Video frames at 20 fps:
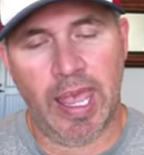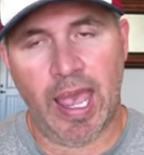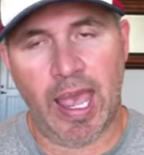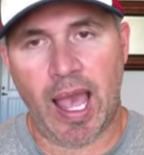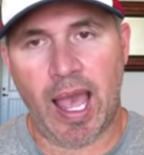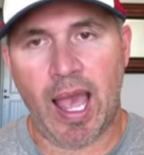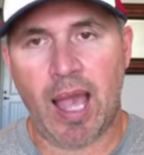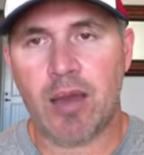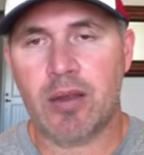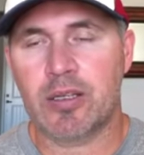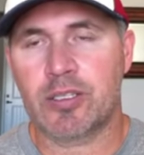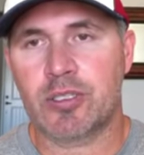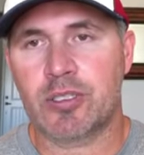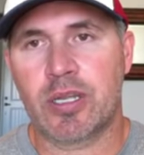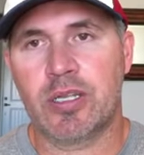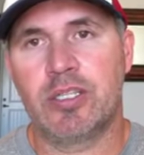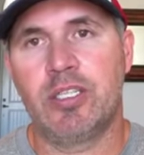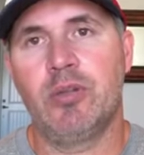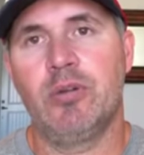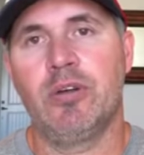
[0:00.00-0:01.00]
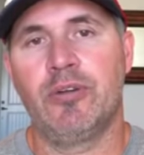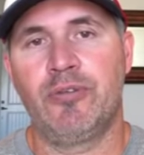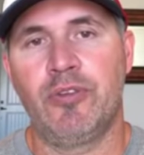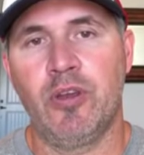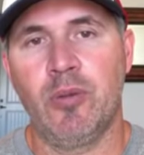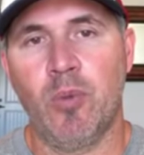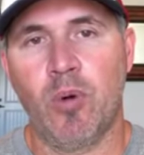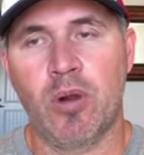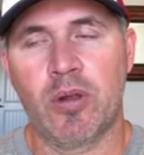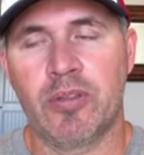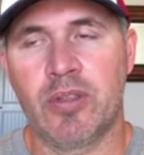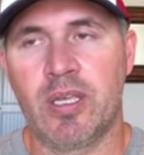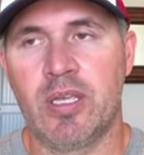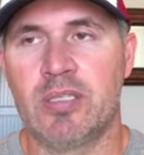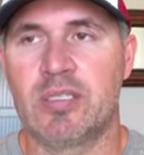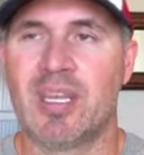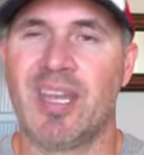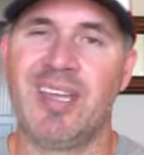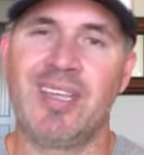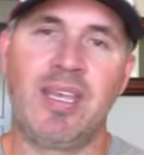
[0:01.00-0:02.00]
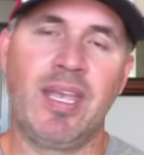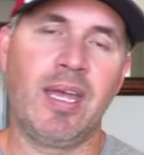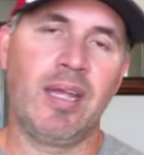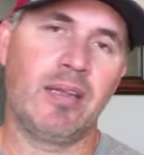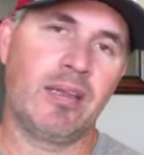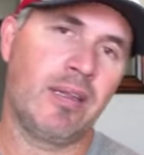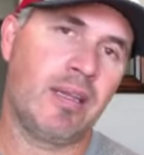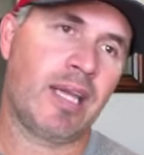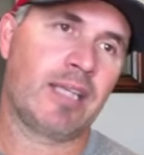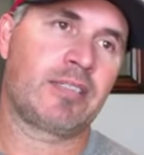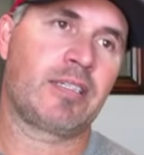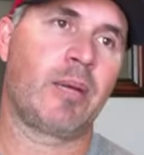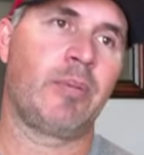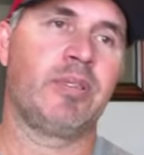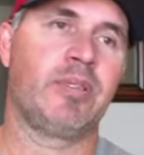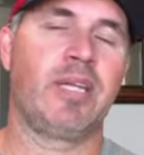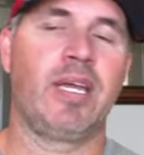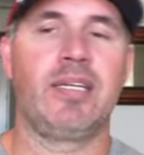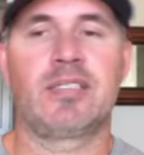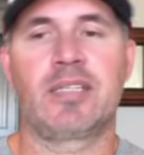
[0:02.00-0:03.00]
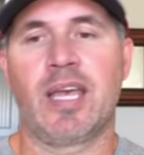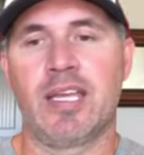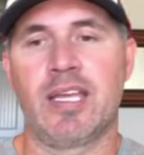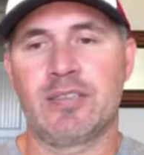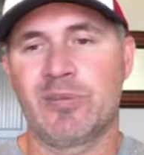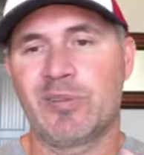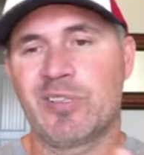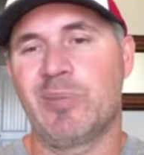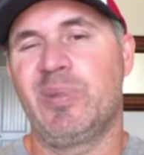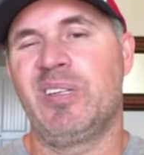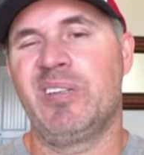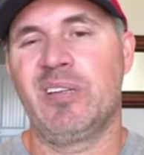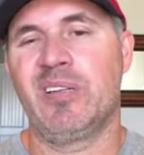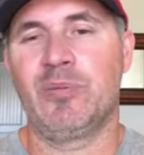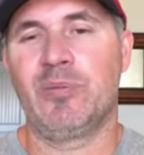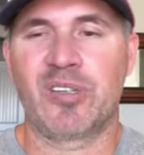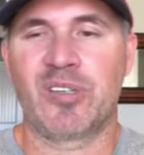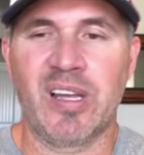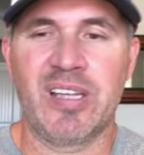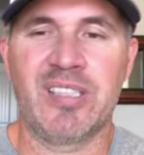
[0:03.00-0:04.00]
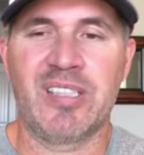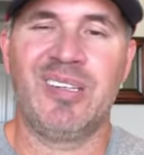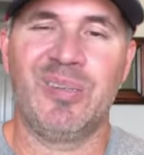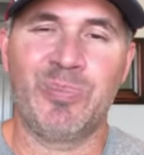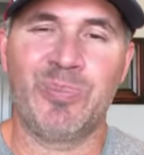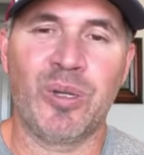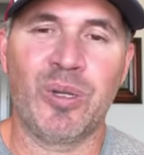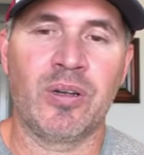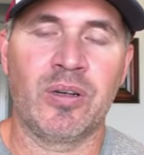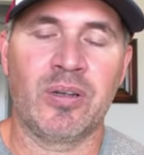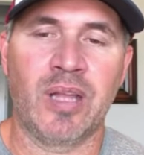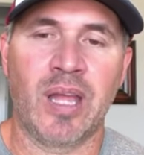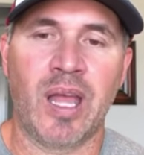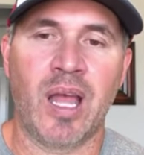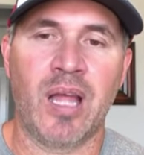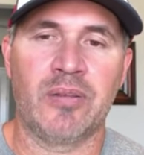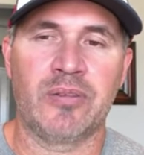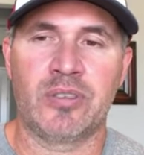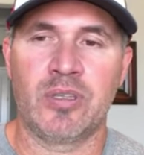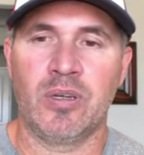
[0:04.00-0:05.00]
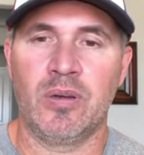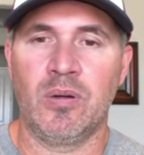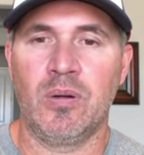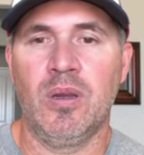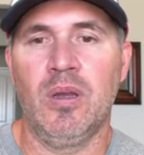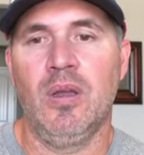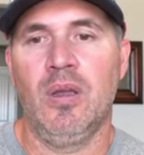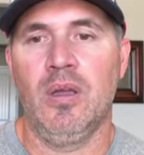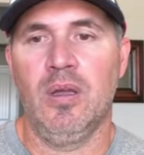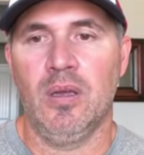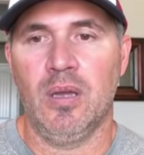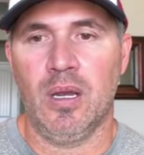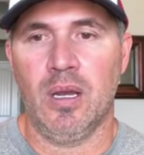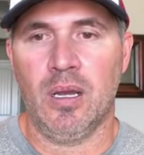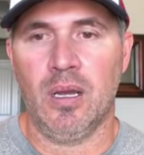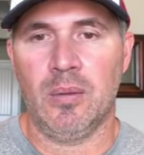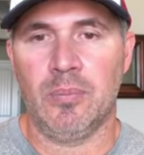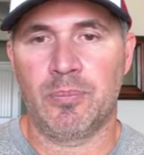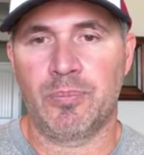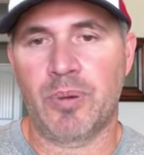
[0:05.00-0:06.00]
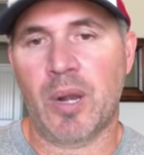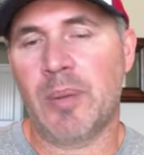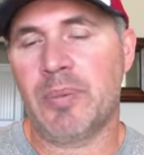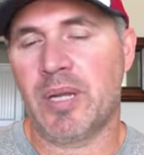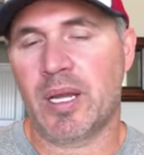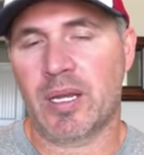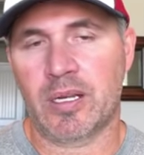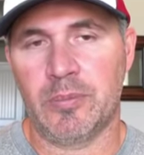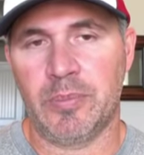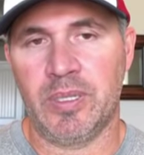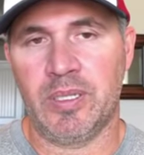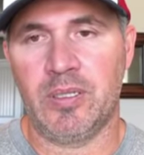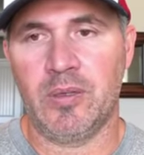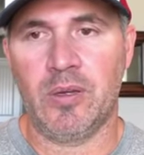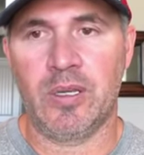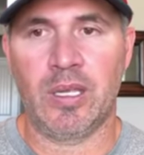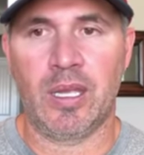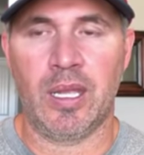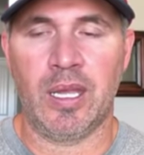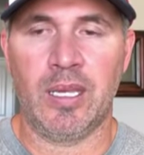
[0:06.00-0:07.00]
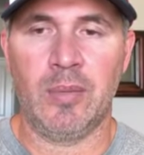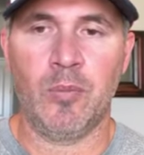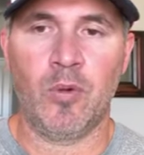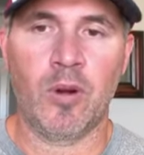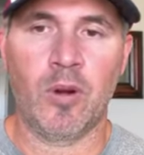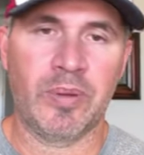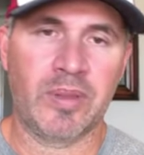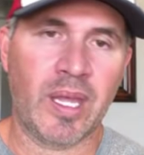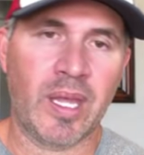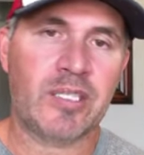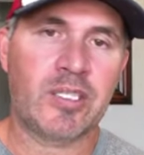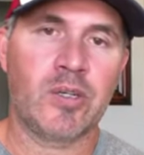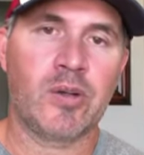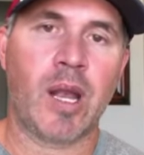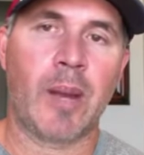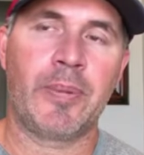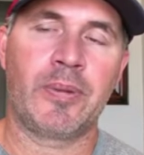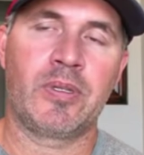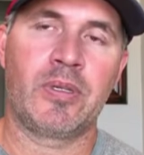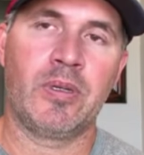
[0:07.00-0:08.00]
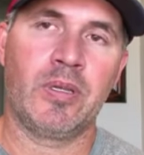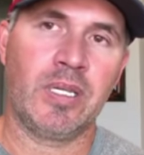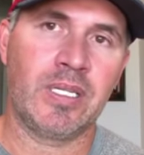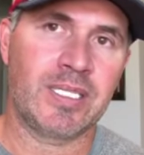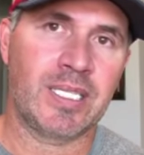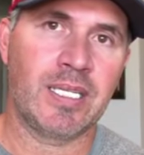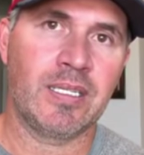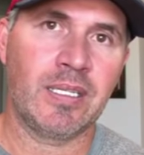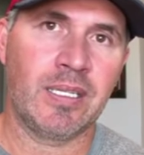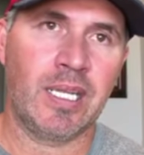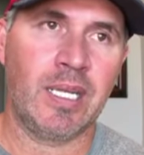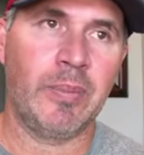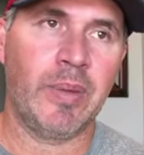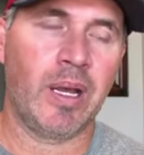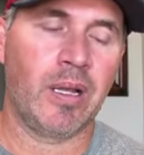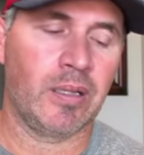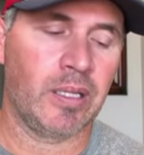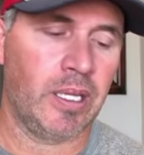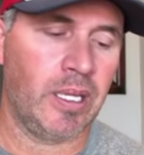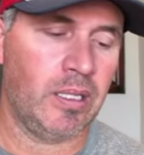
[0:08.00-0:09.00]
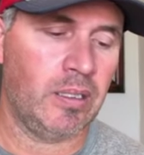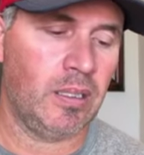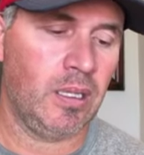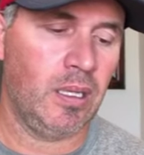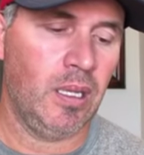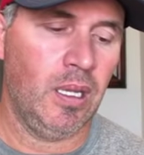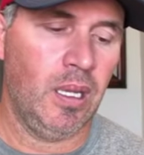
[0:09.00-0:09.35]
I'm going to try to do a few more of these. Again, in the next couple of days, guys, we're going to be dealing with Gracie and putting her down. So probably not going to be doing any more, but that's your opportunity to send an email in.